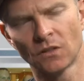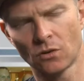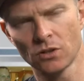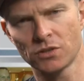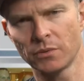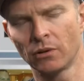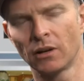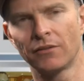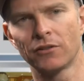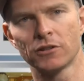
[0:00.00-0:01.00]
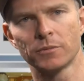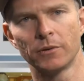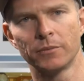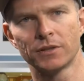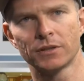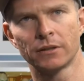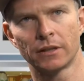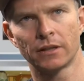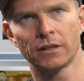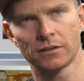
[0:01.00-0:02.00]
Of course we all have those moments. They're
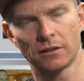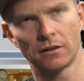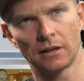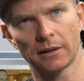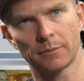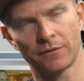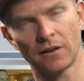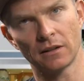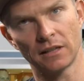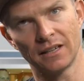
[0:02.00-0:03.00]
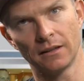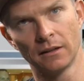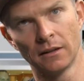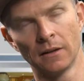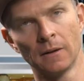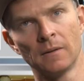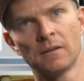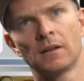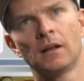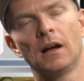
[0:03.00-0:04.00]
things that are like profoundly,
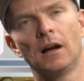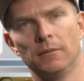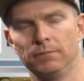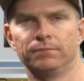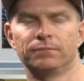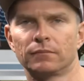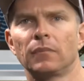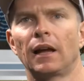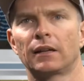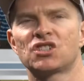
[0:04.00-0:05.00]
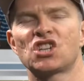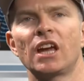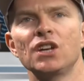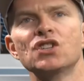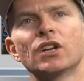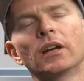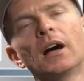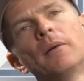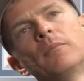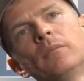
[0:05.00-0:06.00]
um, like changing.
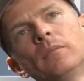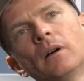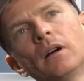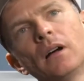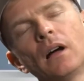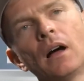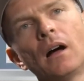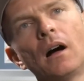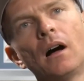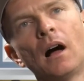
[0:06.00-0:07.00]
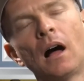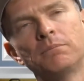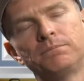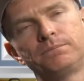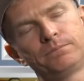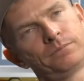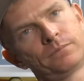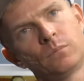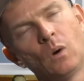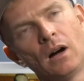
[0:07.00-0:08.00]
Um, I,
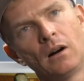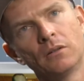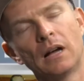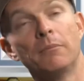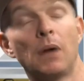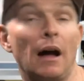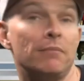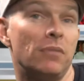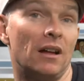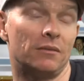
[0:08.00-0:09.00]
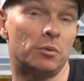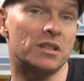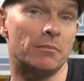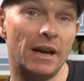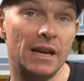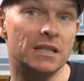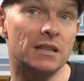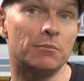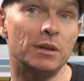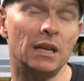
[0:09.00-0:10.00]
wow, I, I, it was
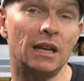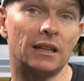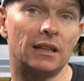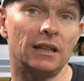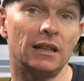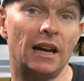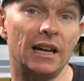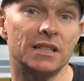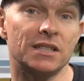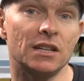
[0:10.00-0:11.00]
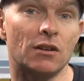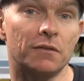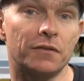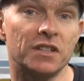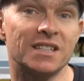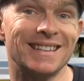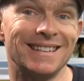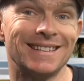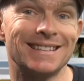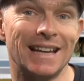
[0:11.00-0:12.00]
amazing being at the A N C conference
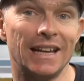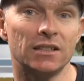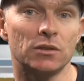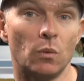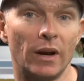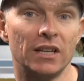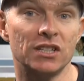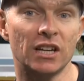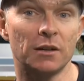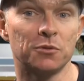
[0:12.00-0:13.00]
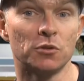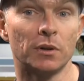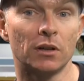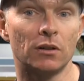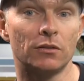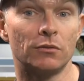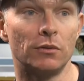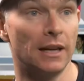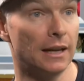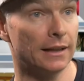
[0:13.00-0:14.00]
in the tent when Jacob Zuma got
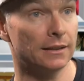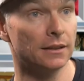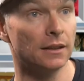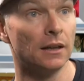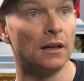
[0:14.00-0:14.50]
re-elected.